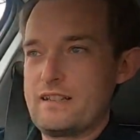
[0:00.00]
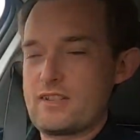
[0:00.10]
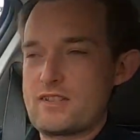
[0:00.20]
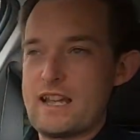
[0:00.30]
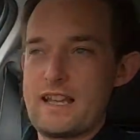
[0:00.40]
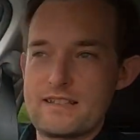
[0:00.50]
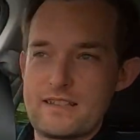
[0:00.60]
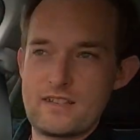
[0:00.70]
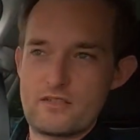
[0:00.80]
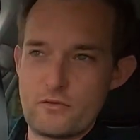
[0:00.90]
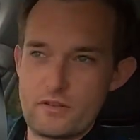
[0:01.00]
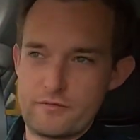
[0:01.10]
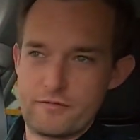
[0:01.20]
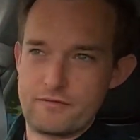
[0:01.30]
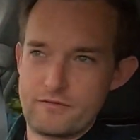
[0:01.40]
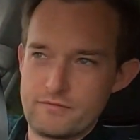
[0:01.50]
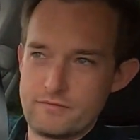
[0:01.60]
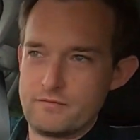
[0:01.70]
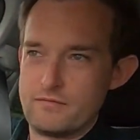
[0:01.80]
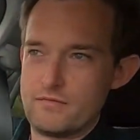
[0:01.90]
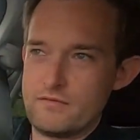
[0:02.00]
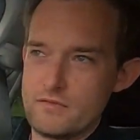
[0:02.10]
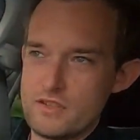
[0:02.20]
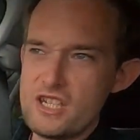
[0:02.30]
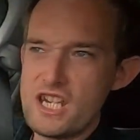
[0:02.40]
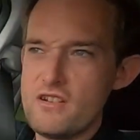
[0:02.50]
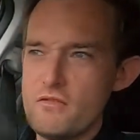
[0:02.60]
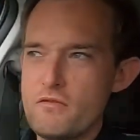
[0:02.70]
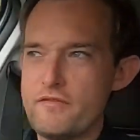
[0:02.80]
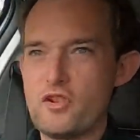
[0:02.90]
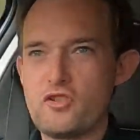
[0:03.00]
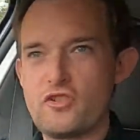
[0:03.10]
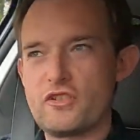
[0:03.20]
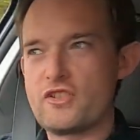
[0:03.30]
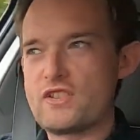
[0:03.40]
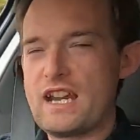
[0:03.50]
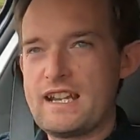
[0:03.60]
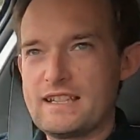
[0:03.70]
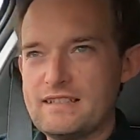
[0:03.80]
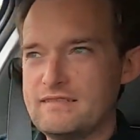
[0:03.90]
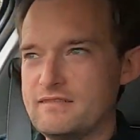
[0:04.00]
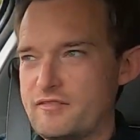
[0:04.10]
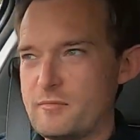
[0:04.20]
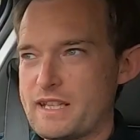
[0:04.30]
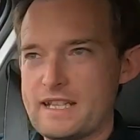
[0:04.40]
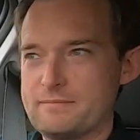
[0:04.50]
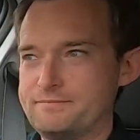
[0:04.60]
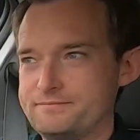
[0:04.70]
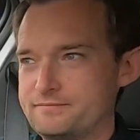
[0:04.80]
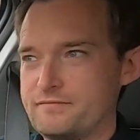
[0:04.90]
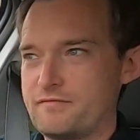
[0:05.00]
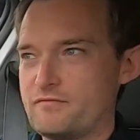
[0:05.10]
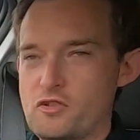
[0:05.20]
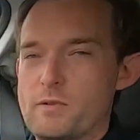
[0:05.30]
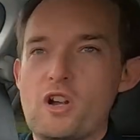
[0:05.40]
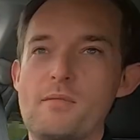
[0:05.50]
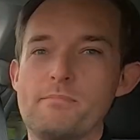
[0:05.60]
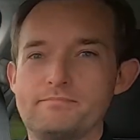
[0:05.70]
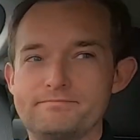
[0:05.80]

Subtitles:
Just has this sort of neo-future styling from like a Robocop